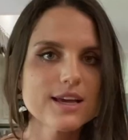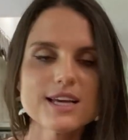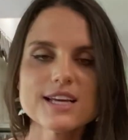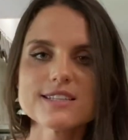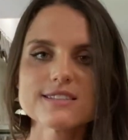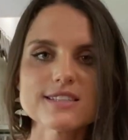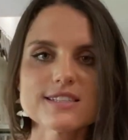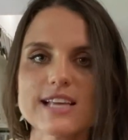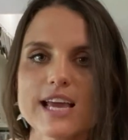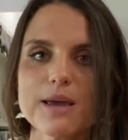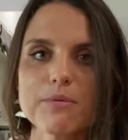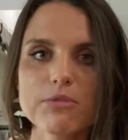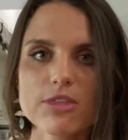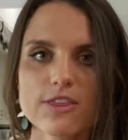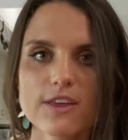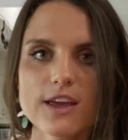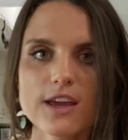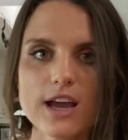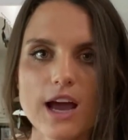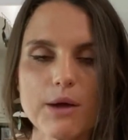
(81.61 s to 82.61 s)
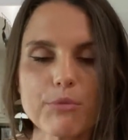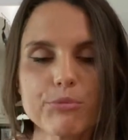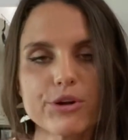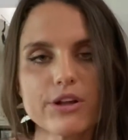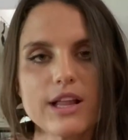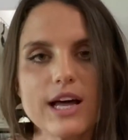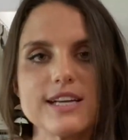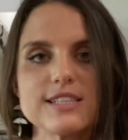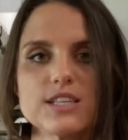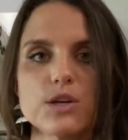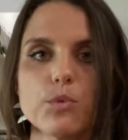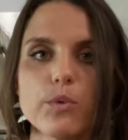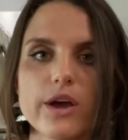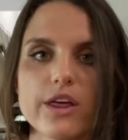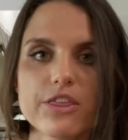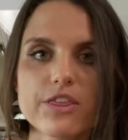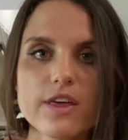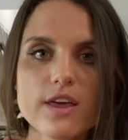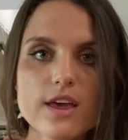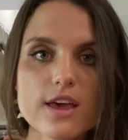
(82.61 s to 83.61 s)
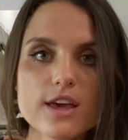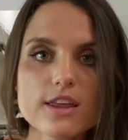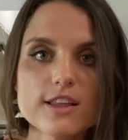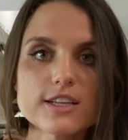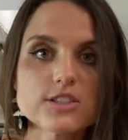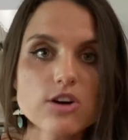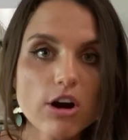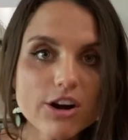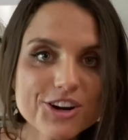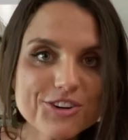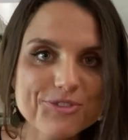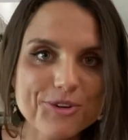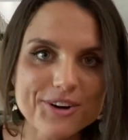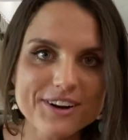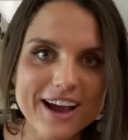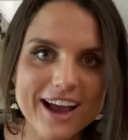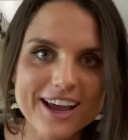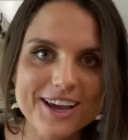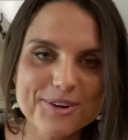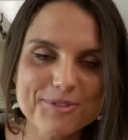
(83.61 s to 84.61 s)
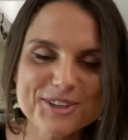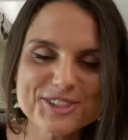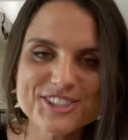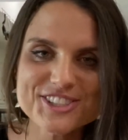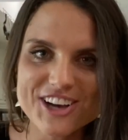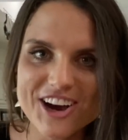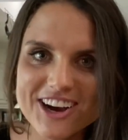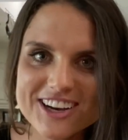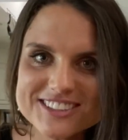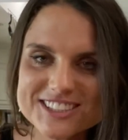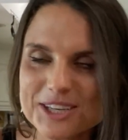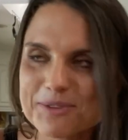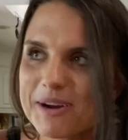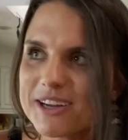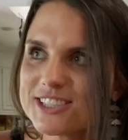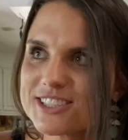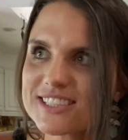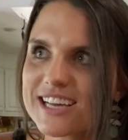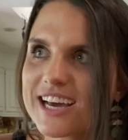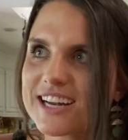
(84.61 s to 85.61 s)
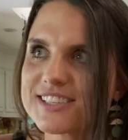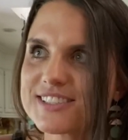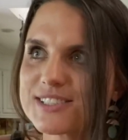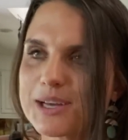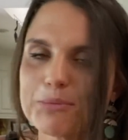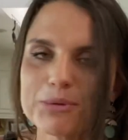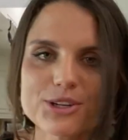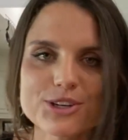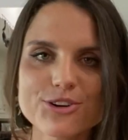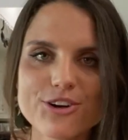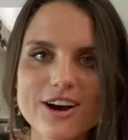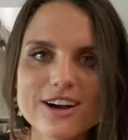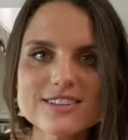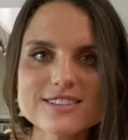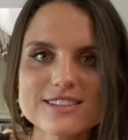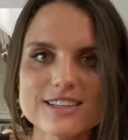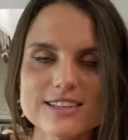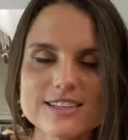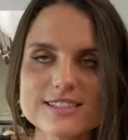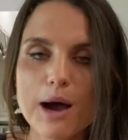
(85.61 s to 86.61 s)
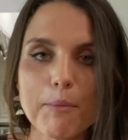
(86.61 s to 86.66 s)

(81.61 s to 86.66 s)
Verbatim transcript: It's the same thing I'm realizing with this carnivore diet, which is awesome. I just kind of stumbled across this.